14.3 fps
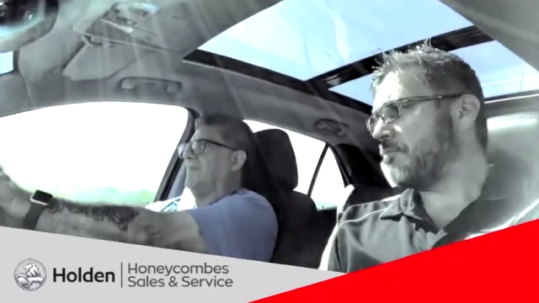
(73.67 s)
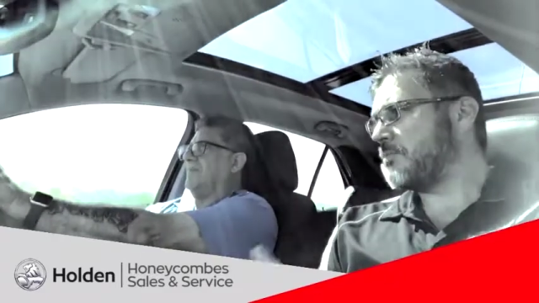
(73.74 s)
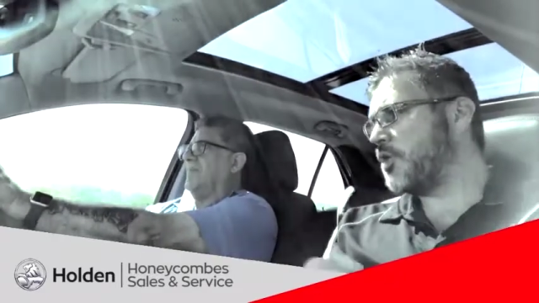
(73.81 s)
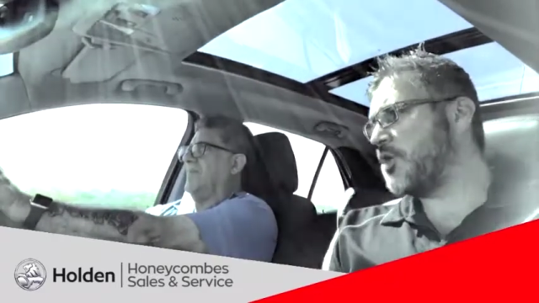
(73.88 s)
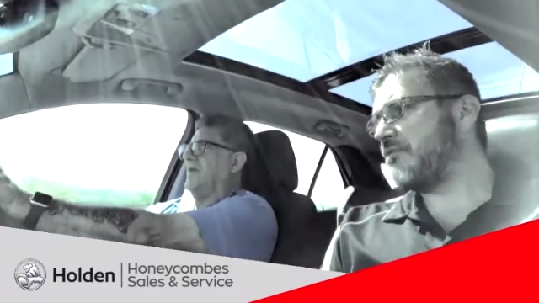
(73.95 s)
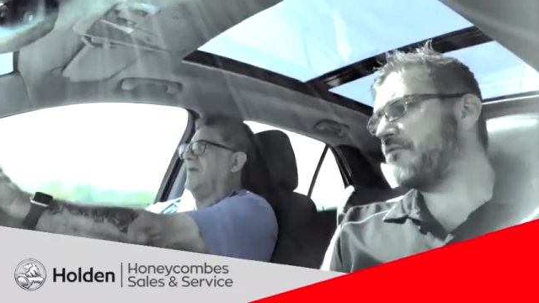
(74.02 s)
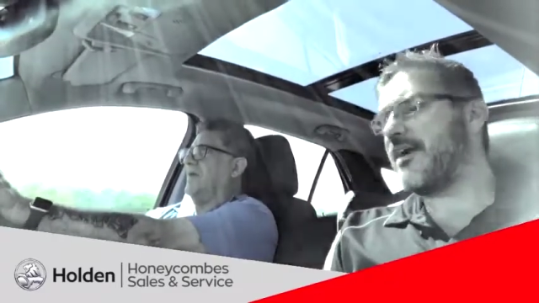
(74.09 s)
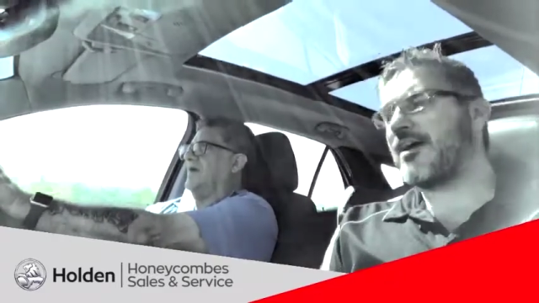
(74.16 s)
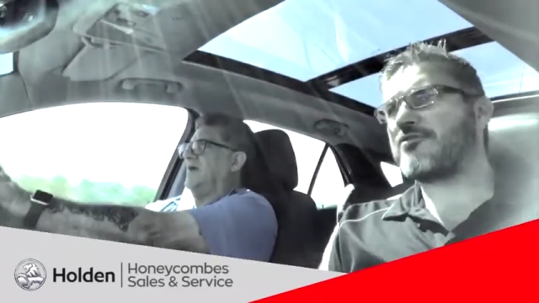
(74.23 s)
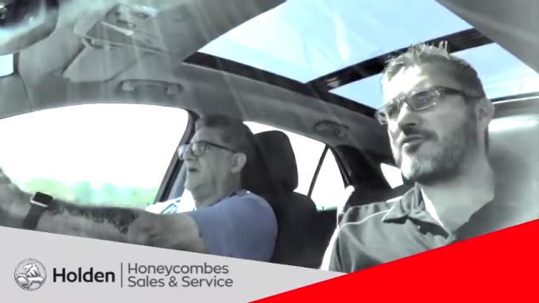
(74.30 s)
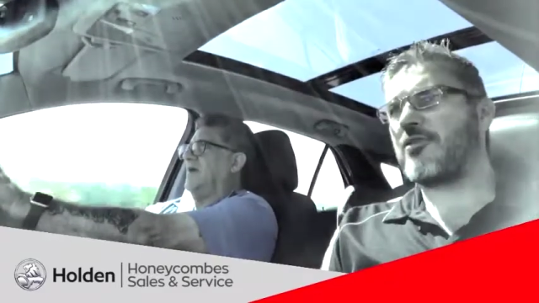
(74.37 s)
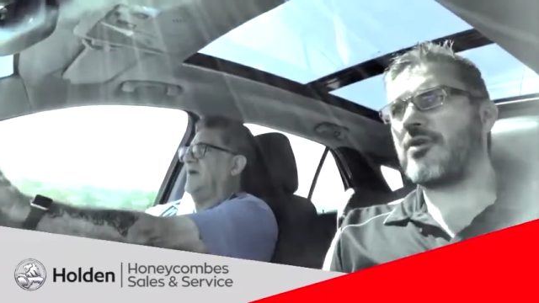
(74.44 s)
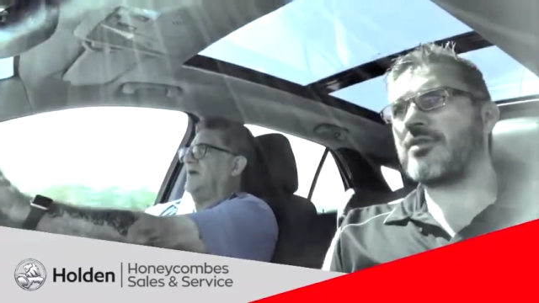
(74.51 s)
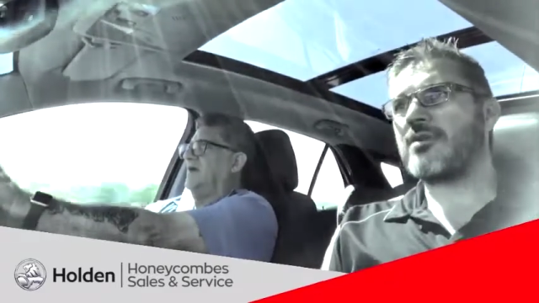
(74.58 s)
You can vouch
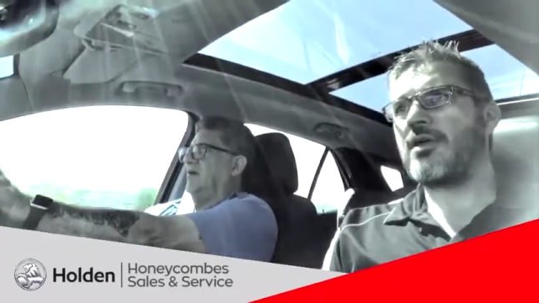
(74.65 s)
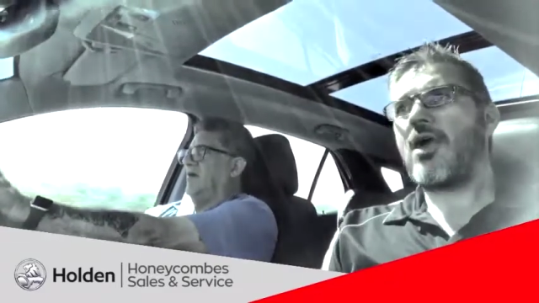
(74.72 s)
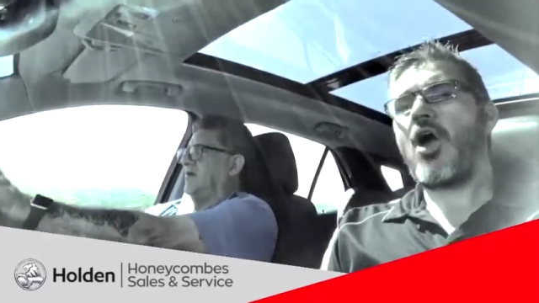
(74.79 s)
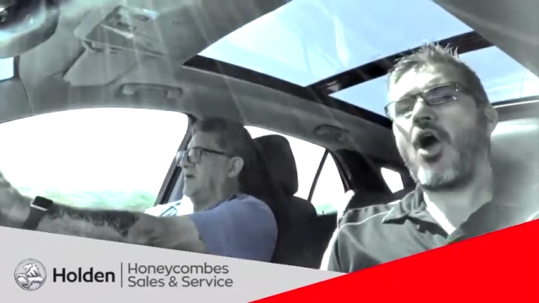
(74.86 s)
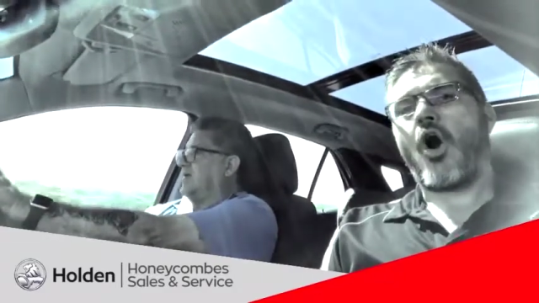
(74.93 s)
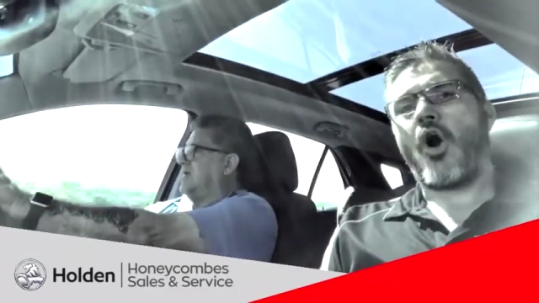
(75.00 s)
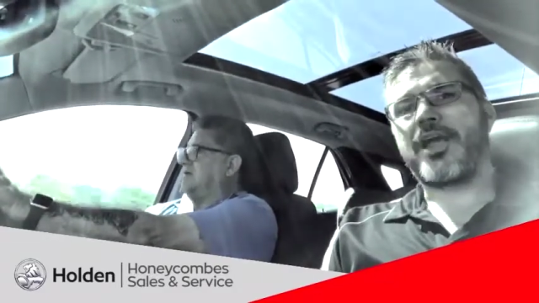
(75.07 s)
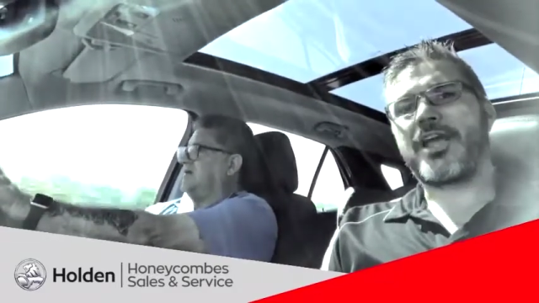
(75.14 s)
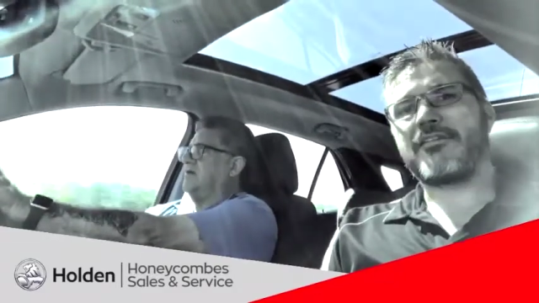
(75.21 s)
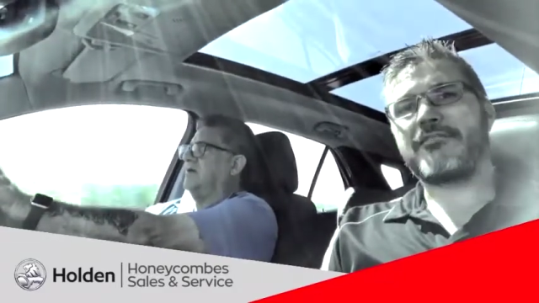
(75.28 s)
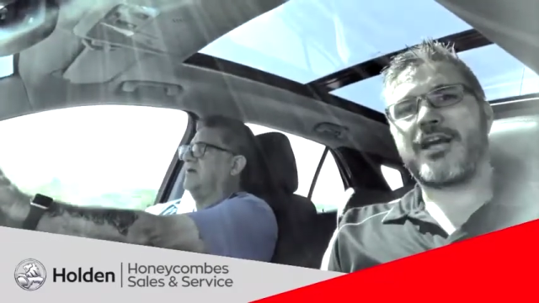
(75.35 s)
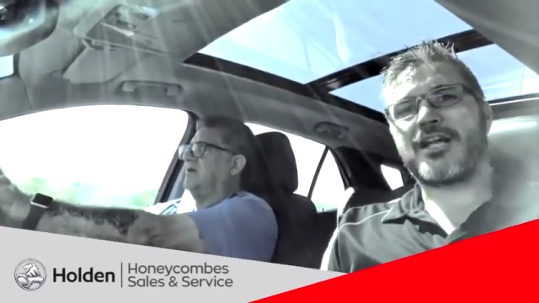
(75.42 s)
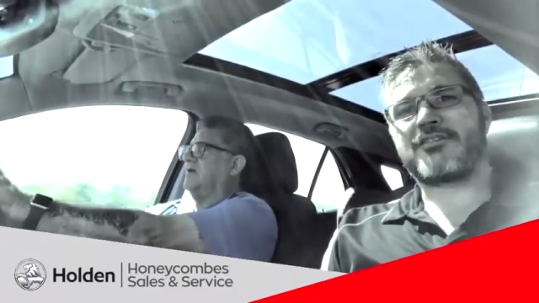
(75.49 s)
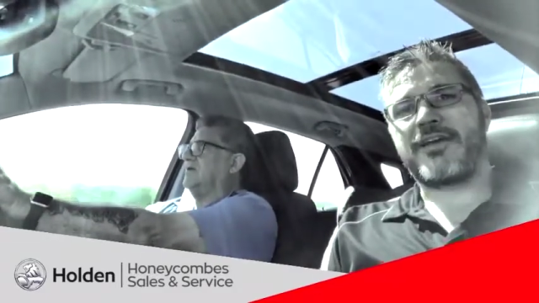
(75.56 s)
for it. I can
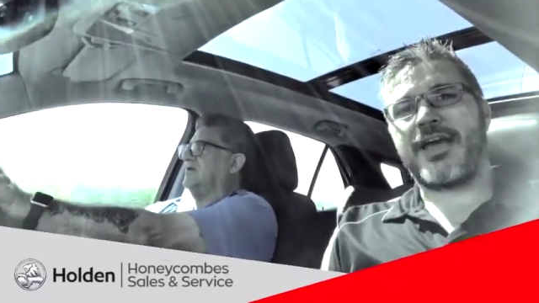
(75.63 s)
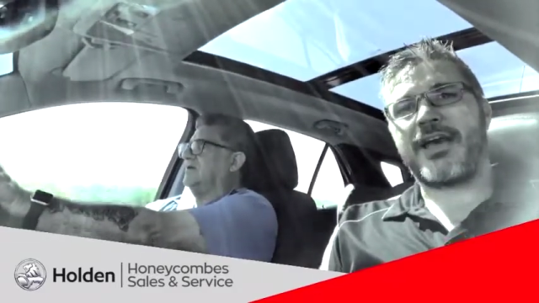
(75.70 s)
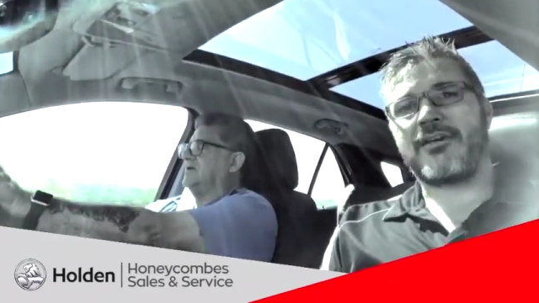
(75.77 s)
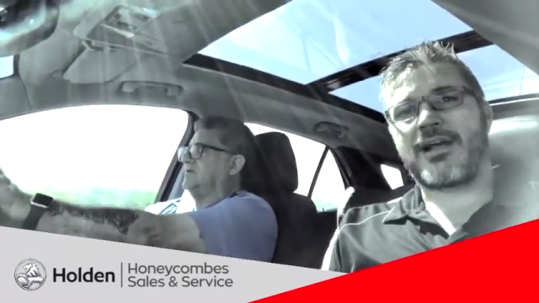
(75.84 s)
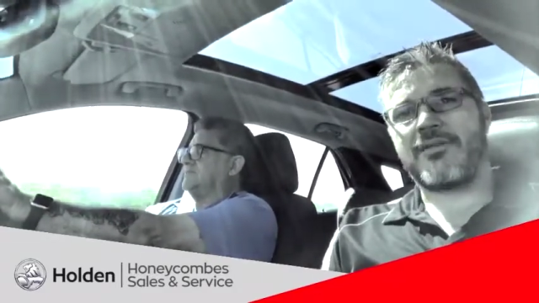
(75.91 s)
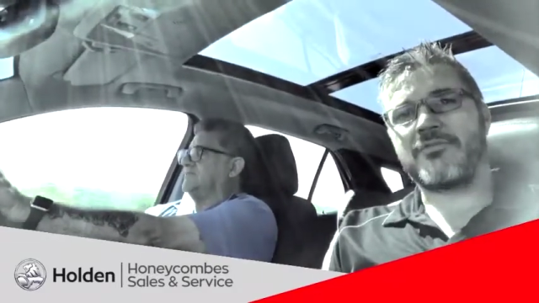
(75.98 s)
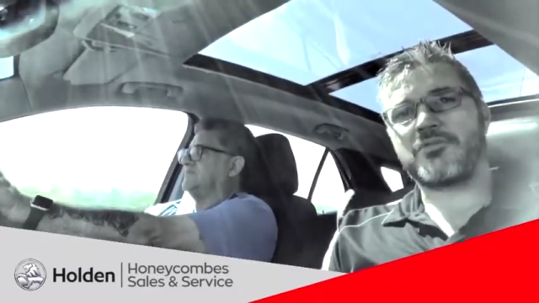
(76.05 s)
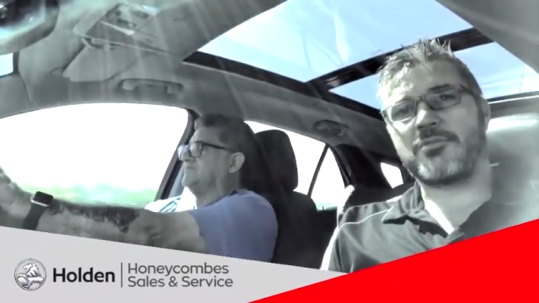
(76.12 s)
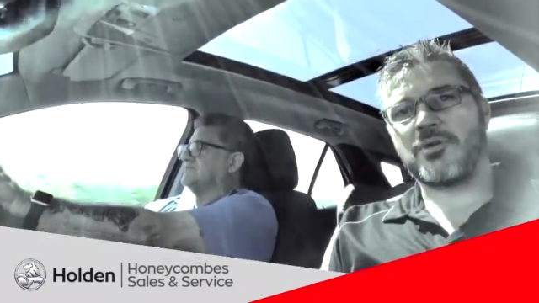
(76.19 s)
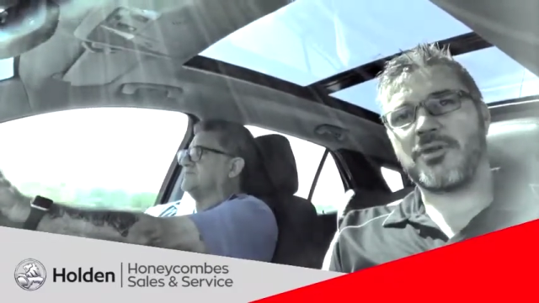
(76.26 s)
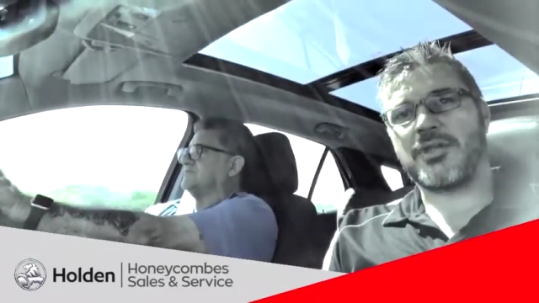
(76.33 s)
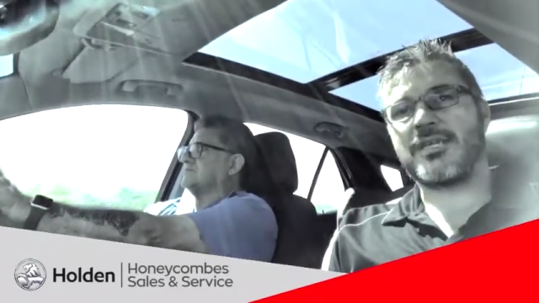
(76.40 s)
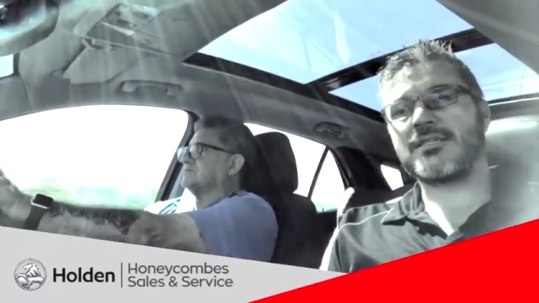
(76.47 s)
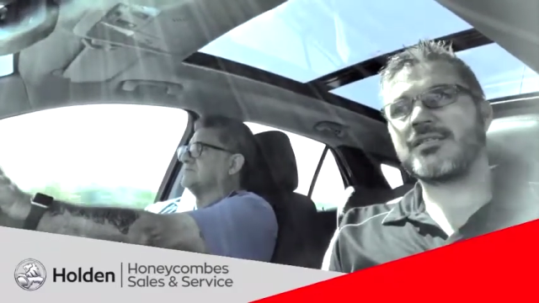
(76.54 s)
vouch for how
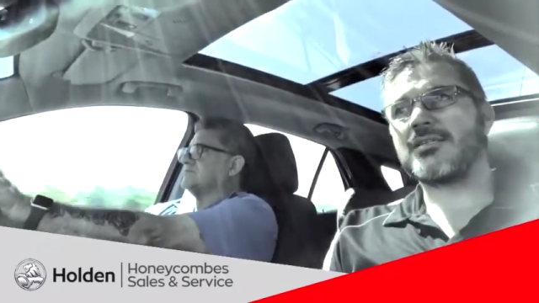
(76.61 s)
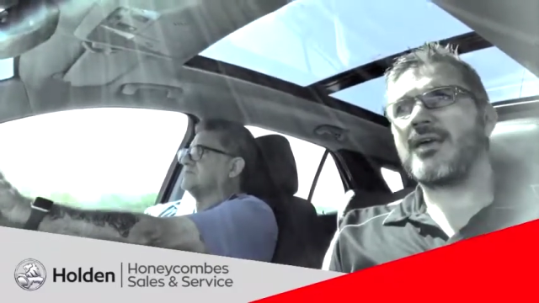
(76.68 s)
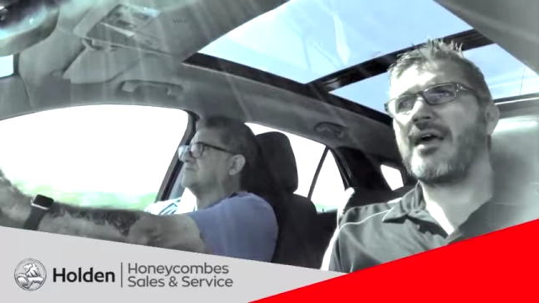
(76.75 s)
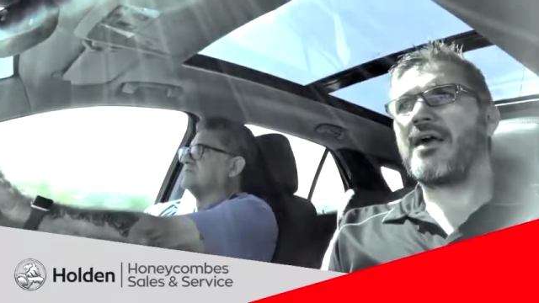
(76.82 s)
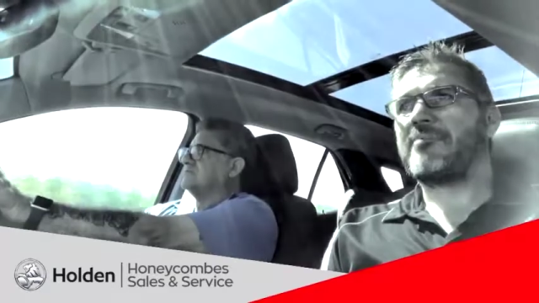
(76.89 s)
comfortable it is.